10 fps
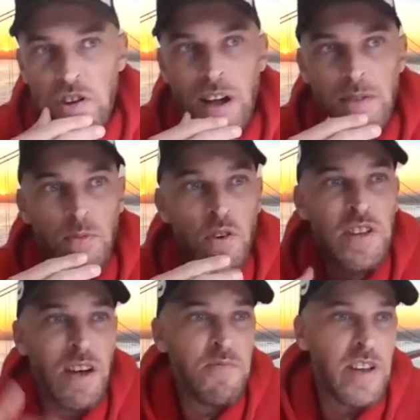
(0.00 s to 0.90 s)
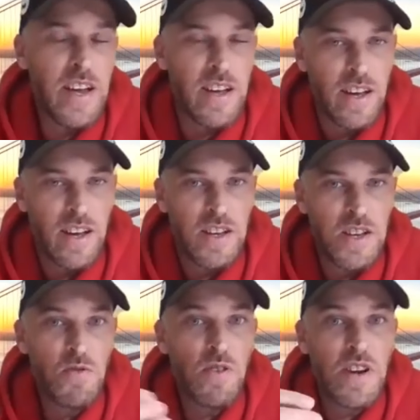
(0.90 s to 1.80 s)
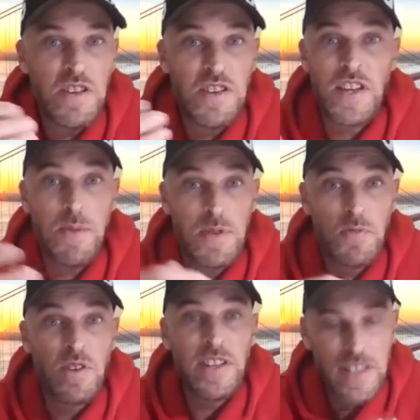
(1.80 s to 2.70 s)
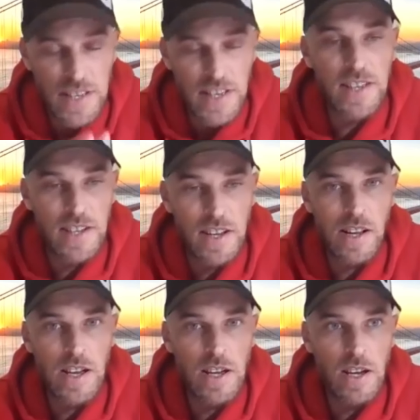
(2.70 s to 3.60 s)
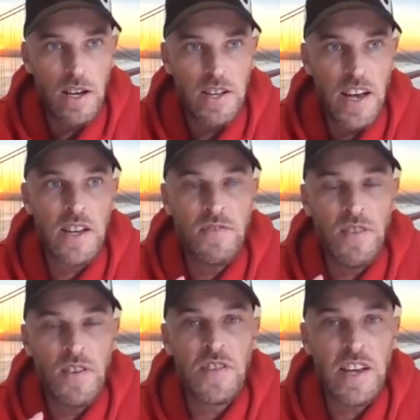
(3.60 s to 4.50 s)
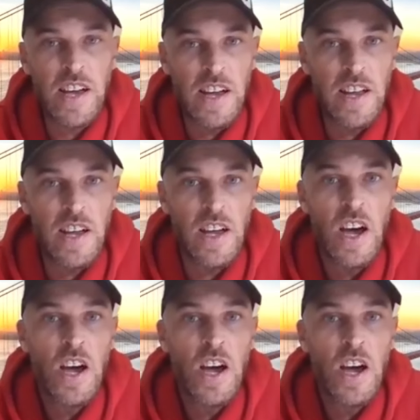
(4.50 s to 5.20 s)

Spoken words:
grams of protein every day. Your steps were consistently 10 to 15K a day.